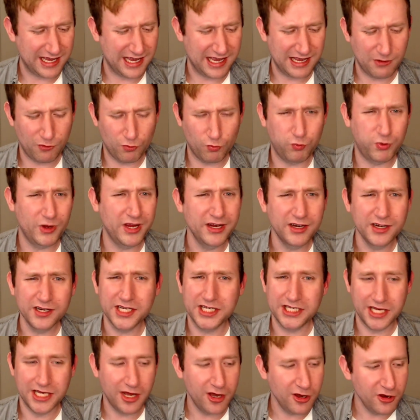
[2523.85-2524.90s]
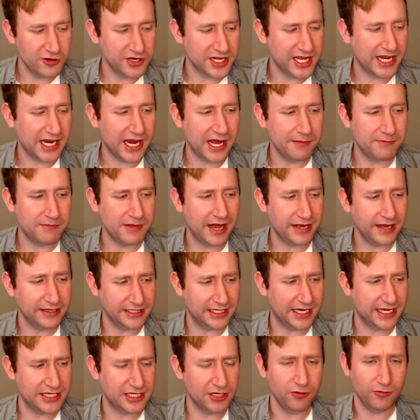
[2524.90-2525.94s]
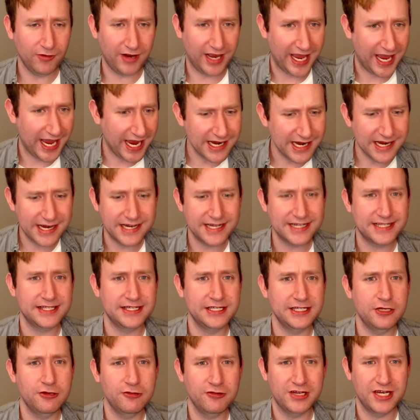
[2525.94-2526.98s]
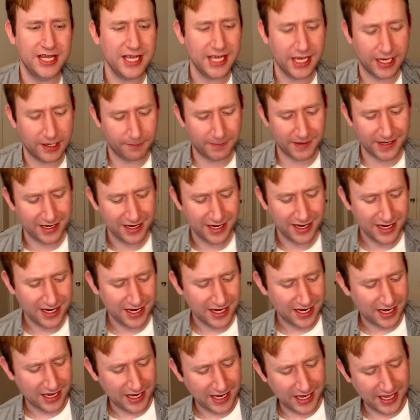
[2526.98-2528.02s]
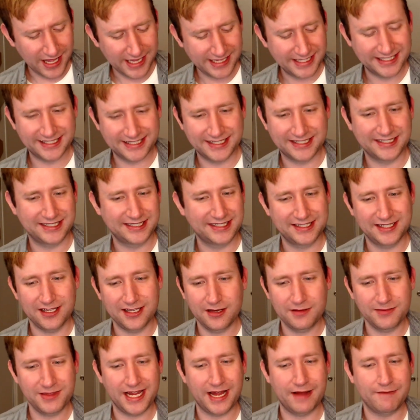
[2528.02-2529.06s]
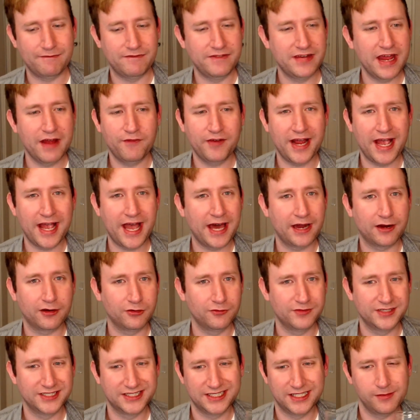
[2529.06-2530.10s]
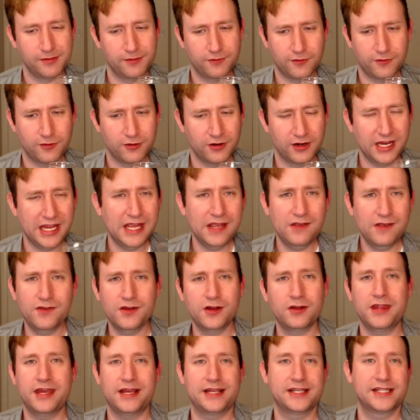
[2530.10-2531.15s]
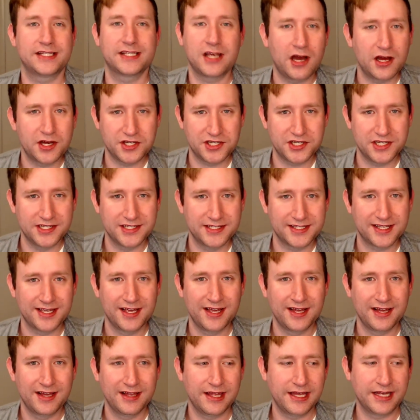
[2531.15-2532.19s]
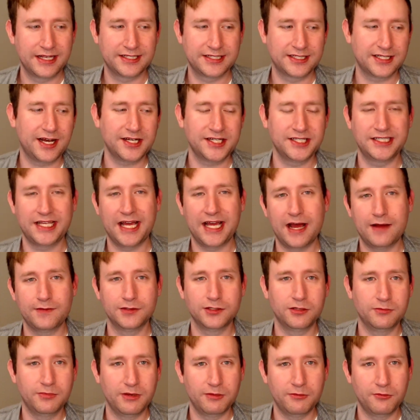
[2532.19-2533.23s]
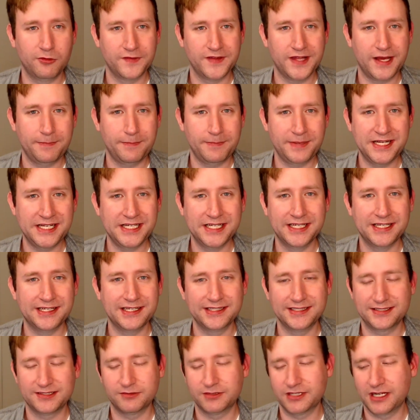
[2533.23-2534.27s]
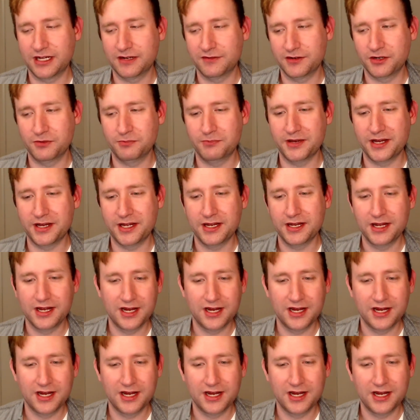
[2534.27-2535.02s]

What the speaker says: weird note. And I don't hate it. It's unique, but it's something I've never had on a whiskey before, even on like scotches. Like scotches have a little bit more of that peatiness or whatever, but